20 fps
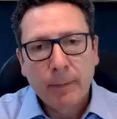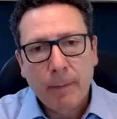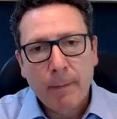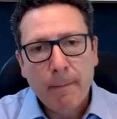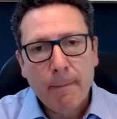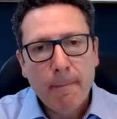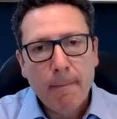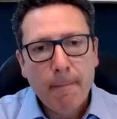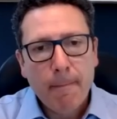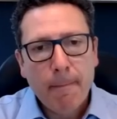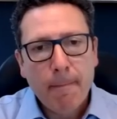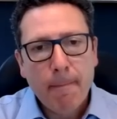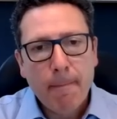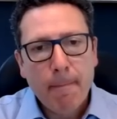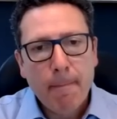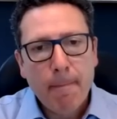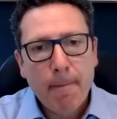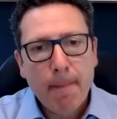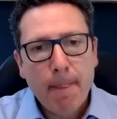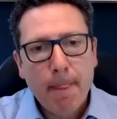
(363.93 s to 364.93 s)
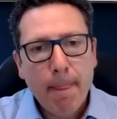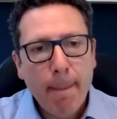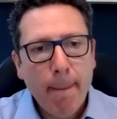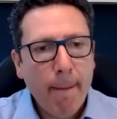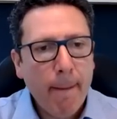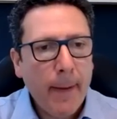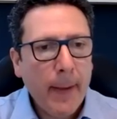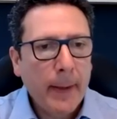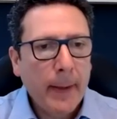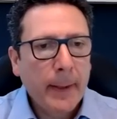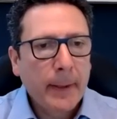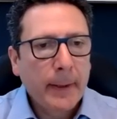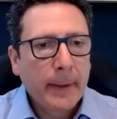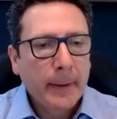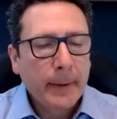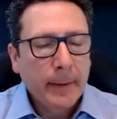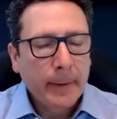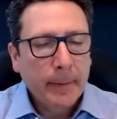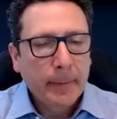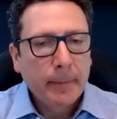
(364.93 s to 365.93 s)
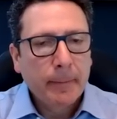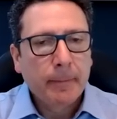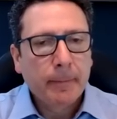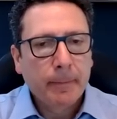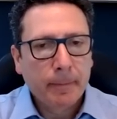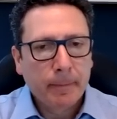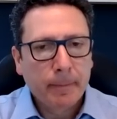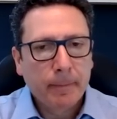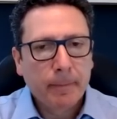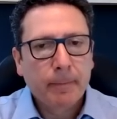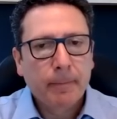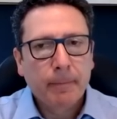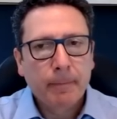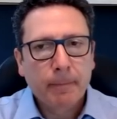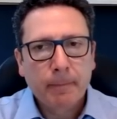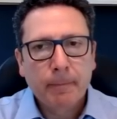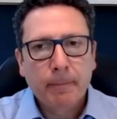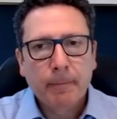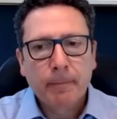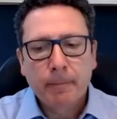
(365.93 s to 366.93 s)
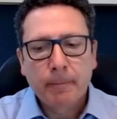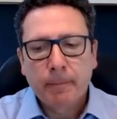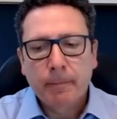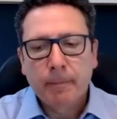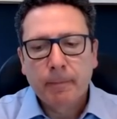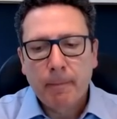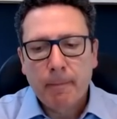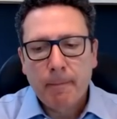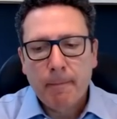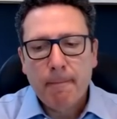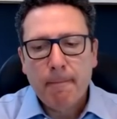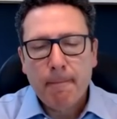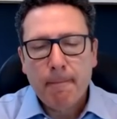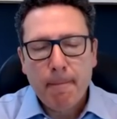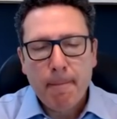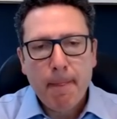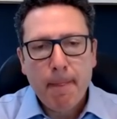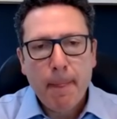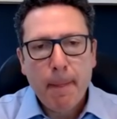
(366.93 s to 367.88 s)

(not speaking)